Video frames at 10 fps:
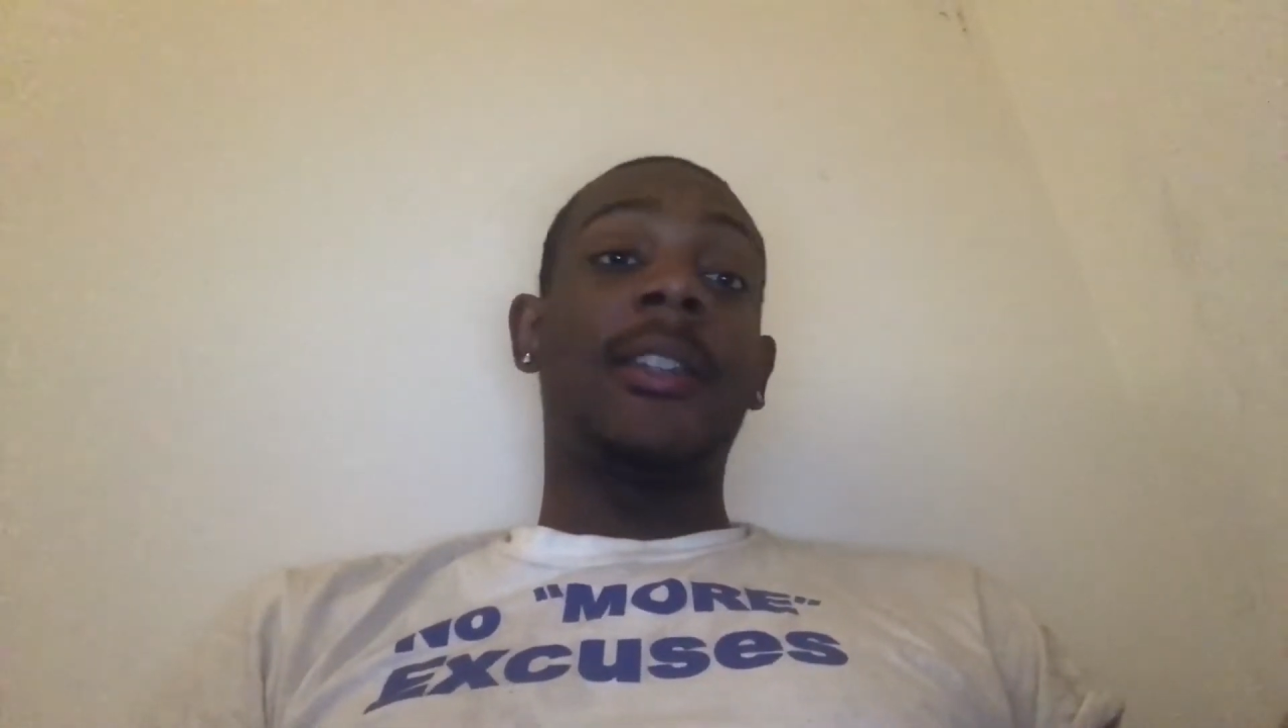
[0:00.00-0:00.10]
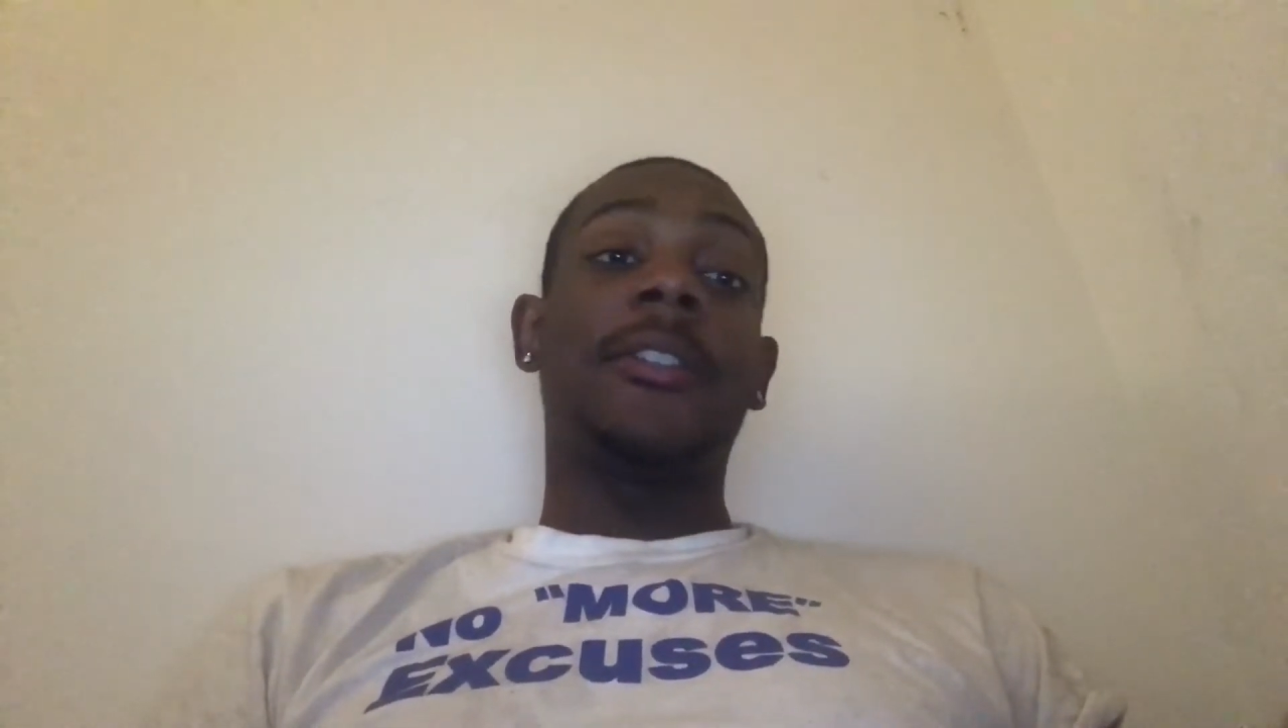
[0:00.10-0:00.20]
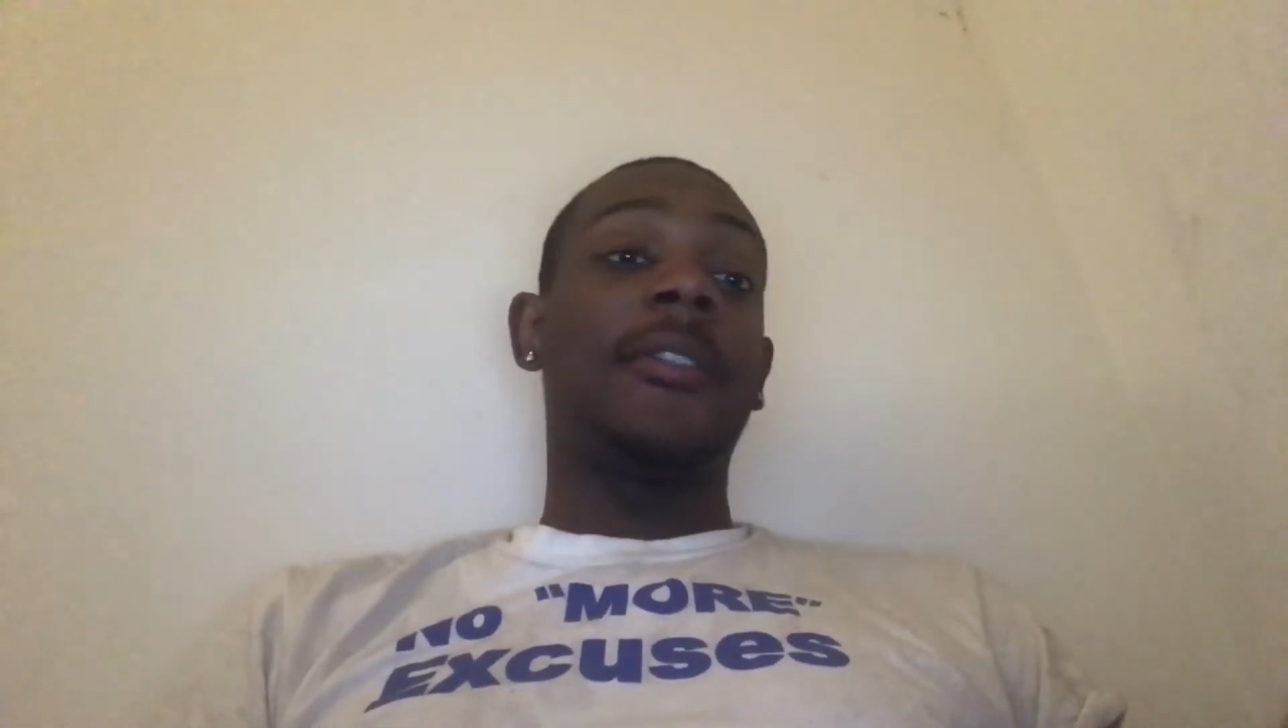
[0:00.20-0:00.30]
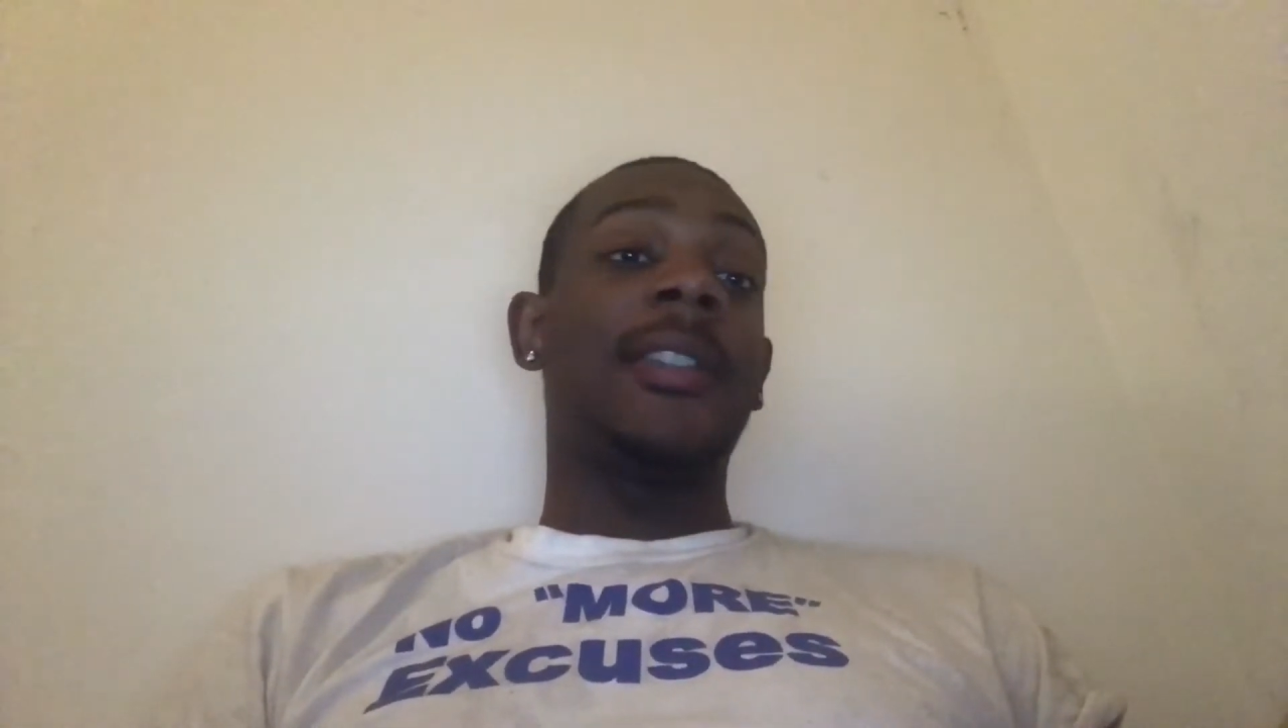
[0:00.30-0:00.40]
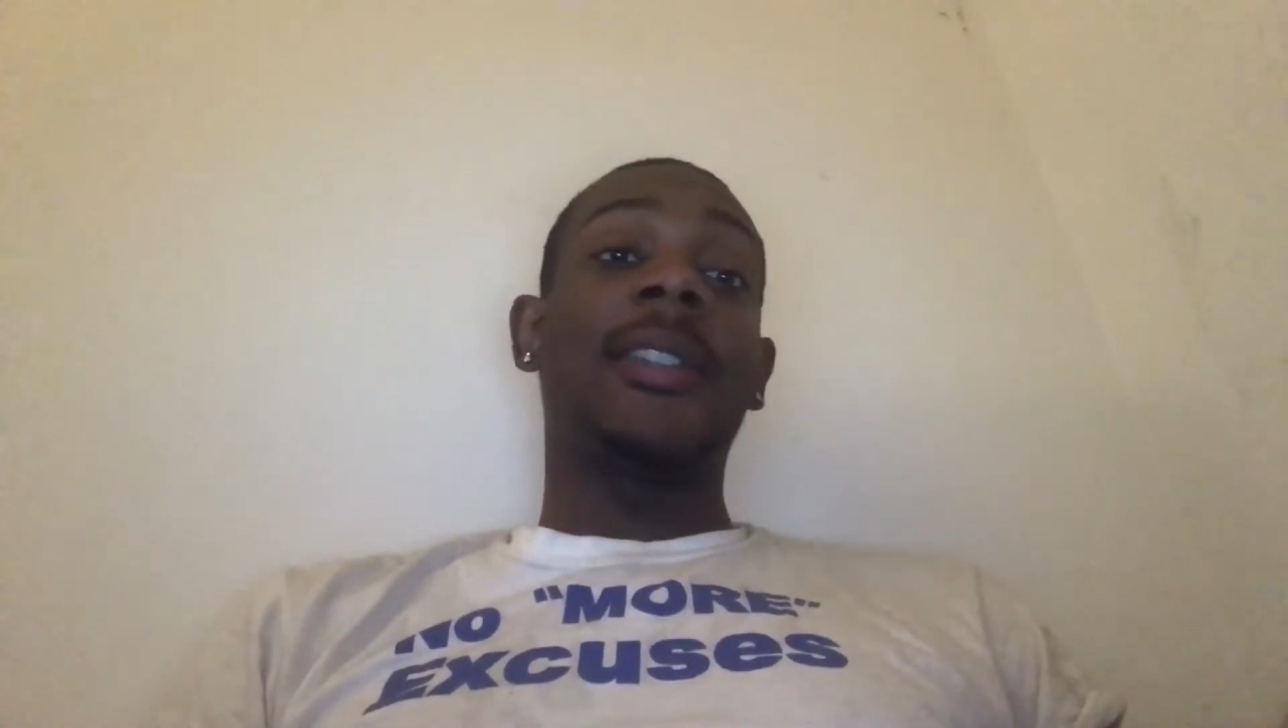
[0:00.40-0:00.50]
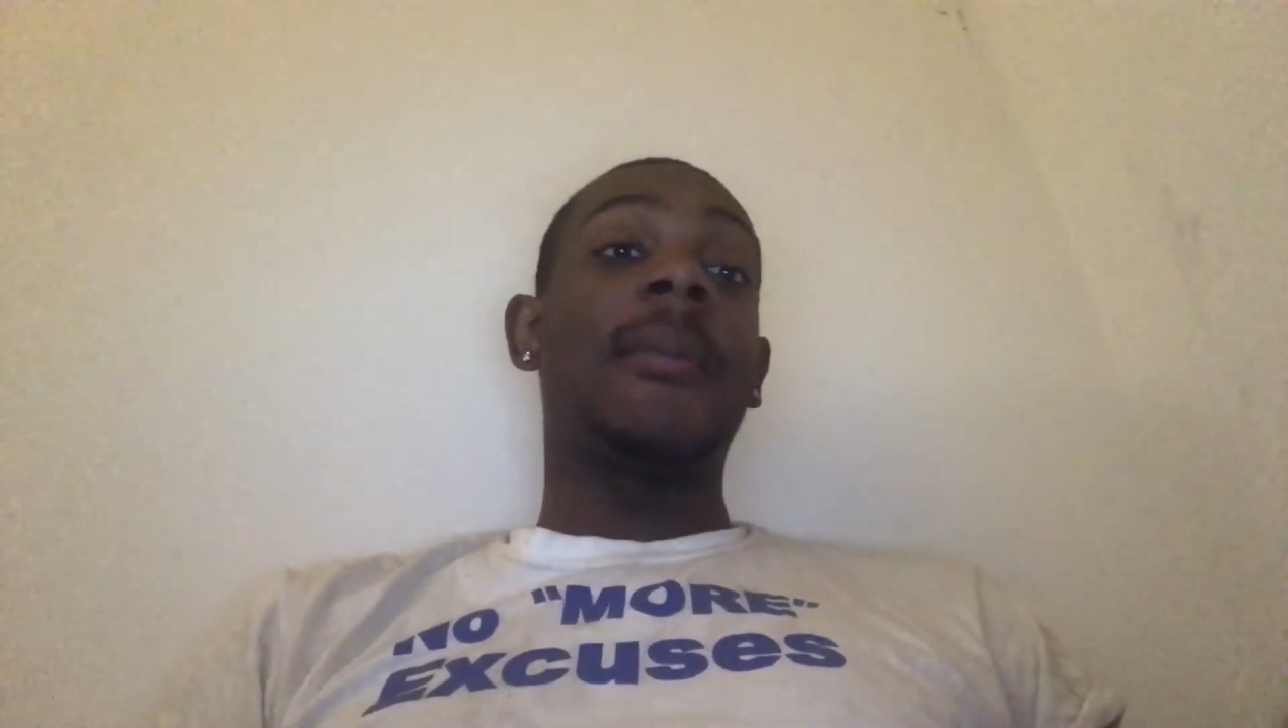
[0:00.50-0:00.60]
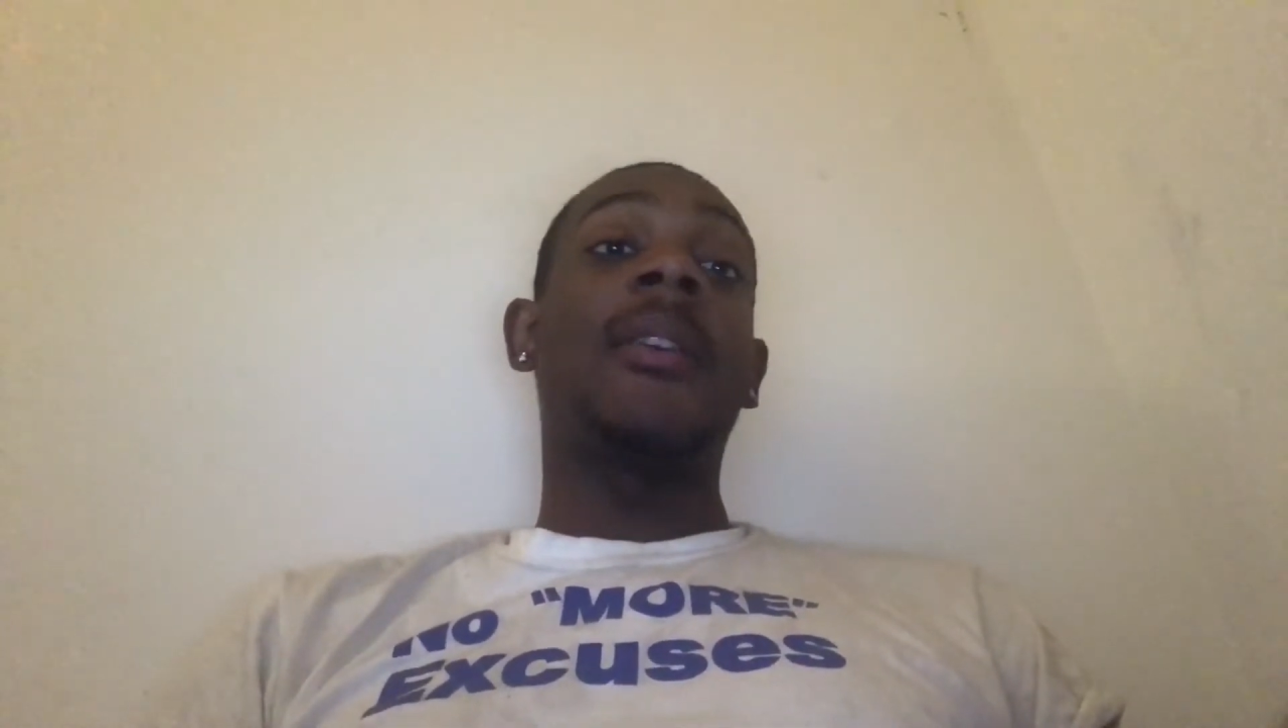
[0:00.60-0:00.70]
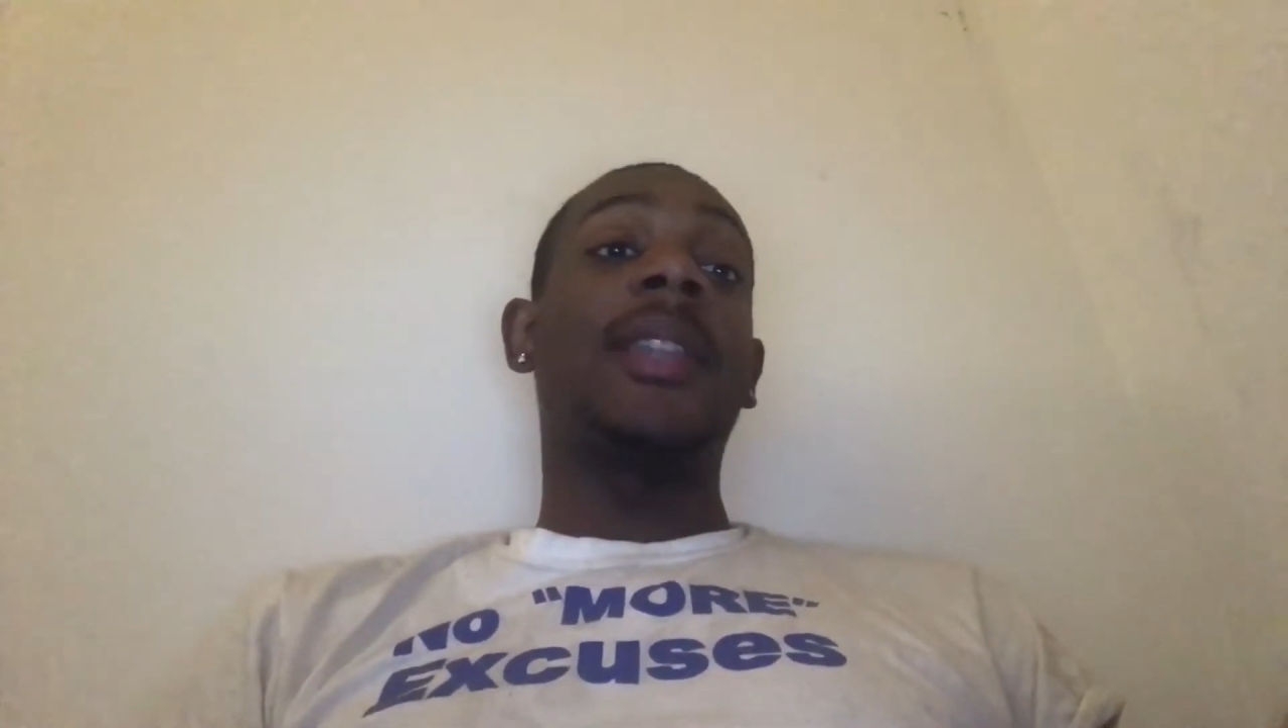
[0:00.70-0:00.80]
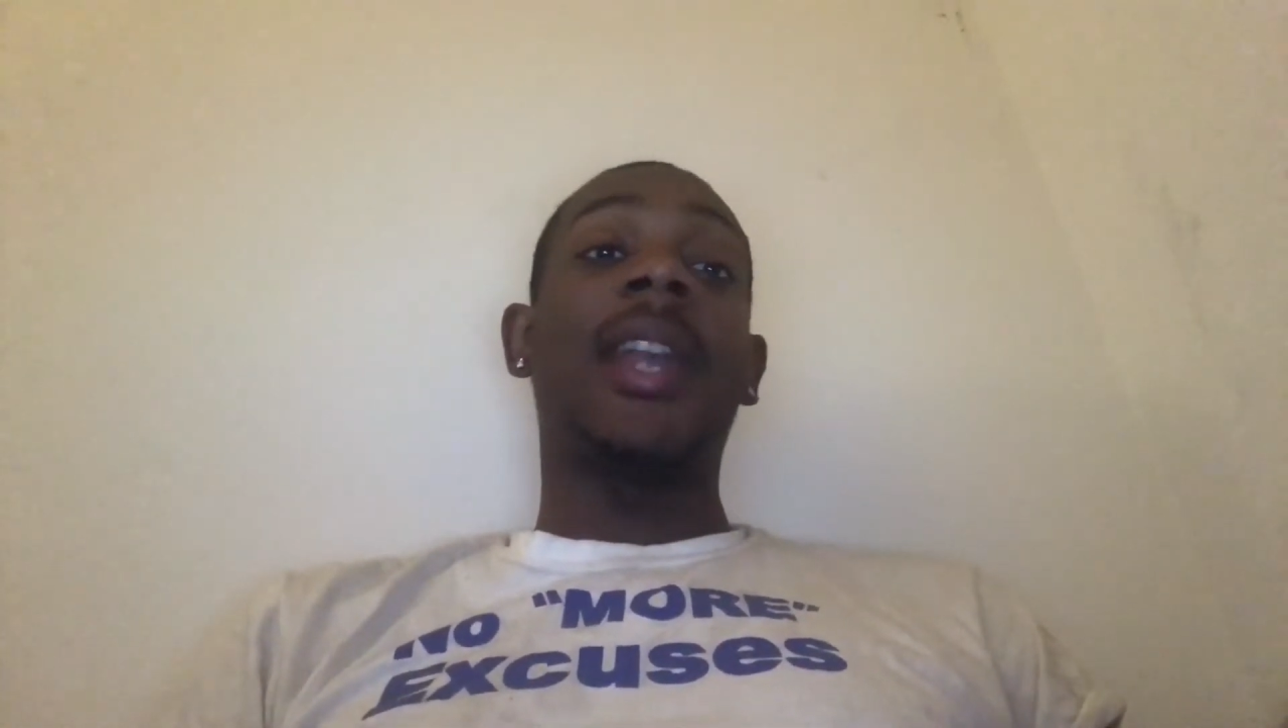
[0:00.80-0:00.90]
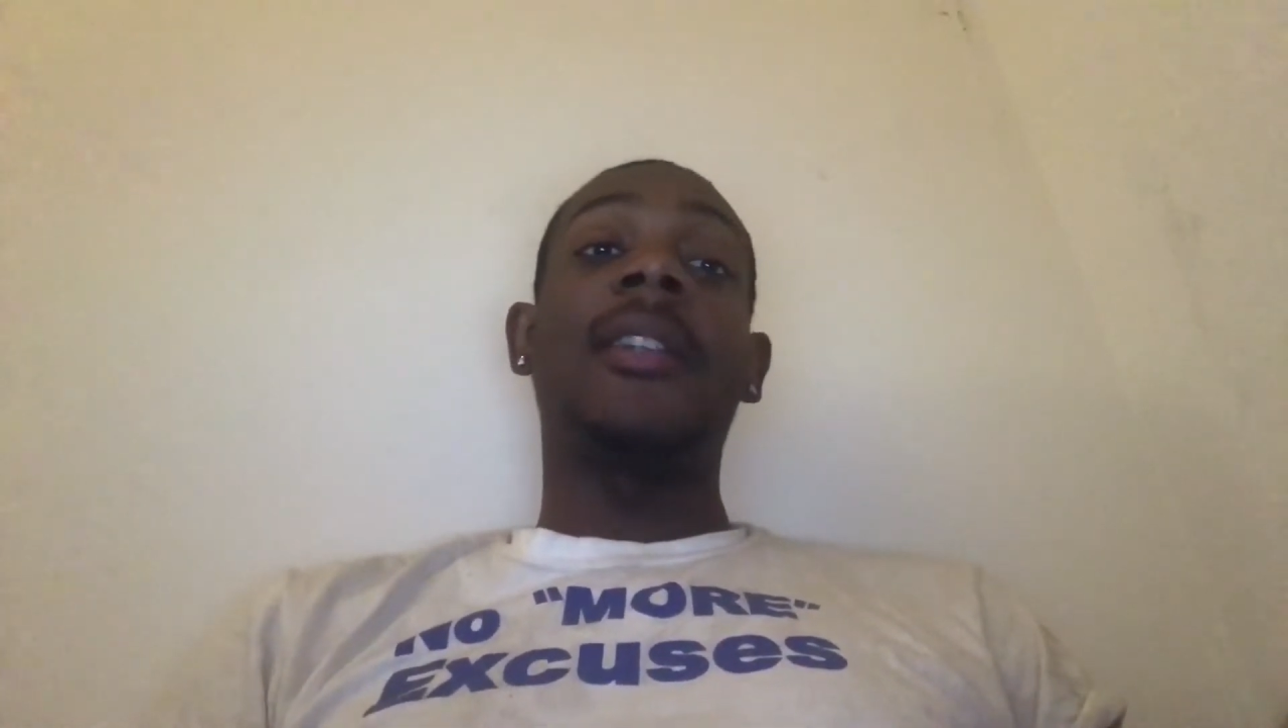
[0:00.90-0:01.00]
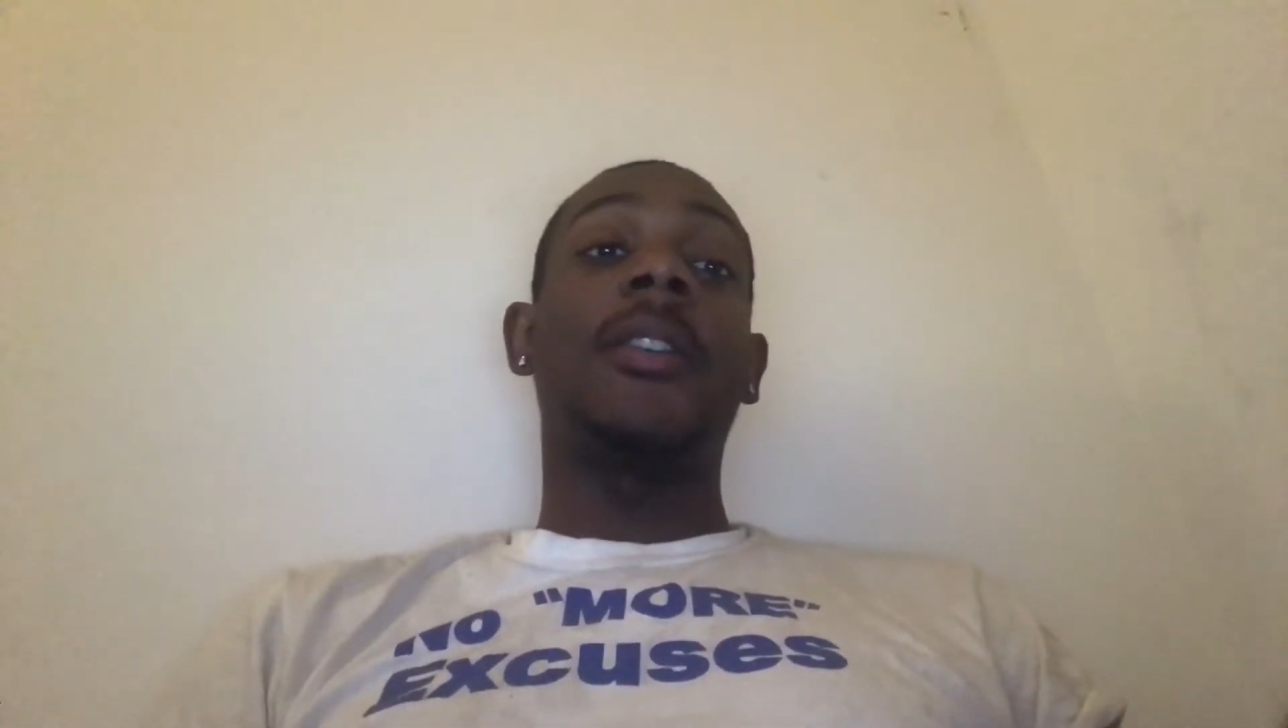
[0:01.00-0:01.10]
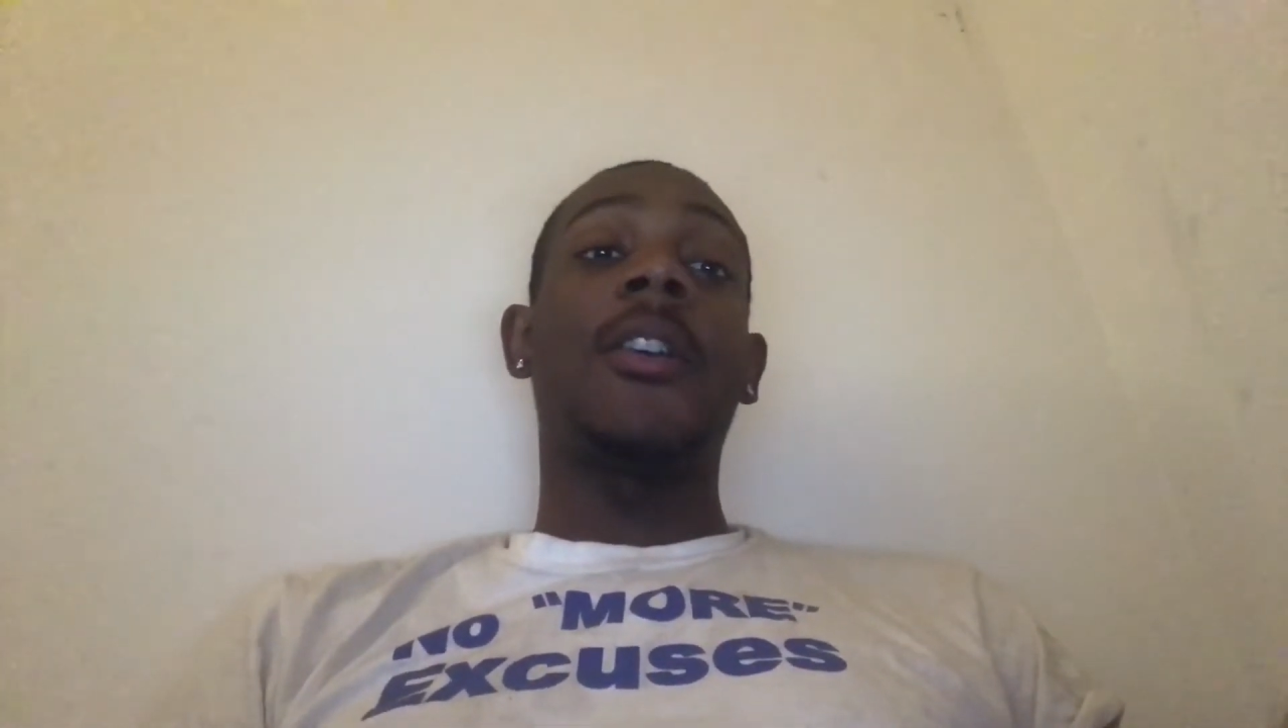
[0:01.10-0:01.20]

interesting about cat,